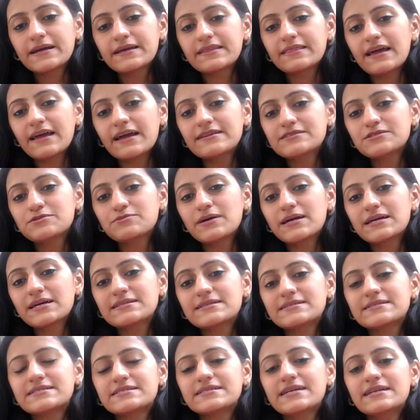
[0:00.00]
That is why
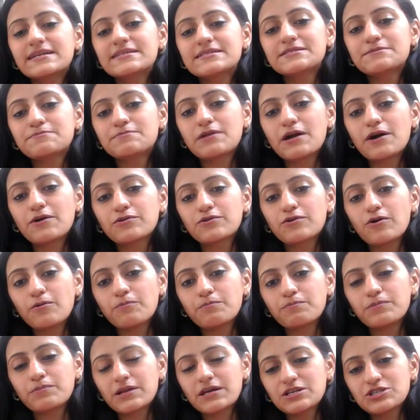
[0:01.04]
this Denis Browne
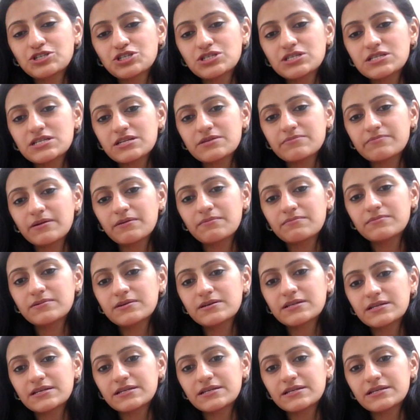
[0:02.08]
operation, remember,